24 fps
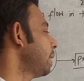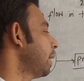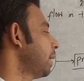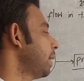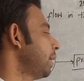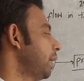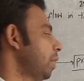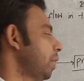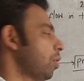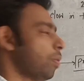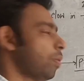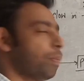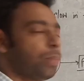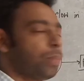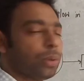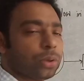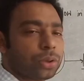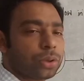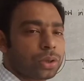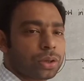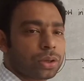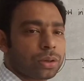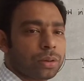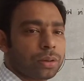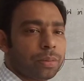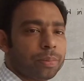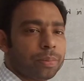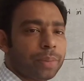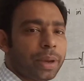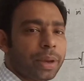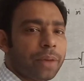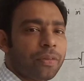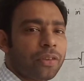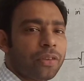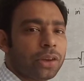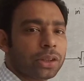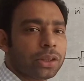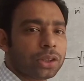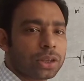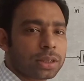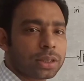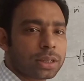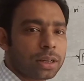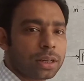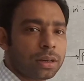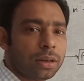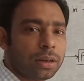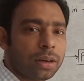decomposed by fungus
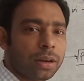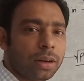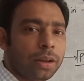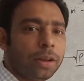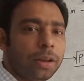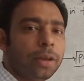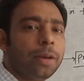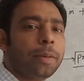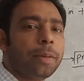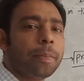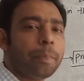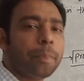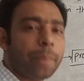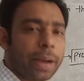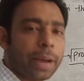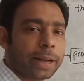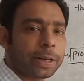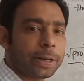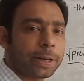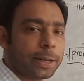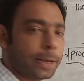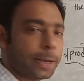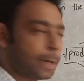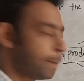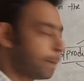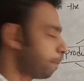and bacteria.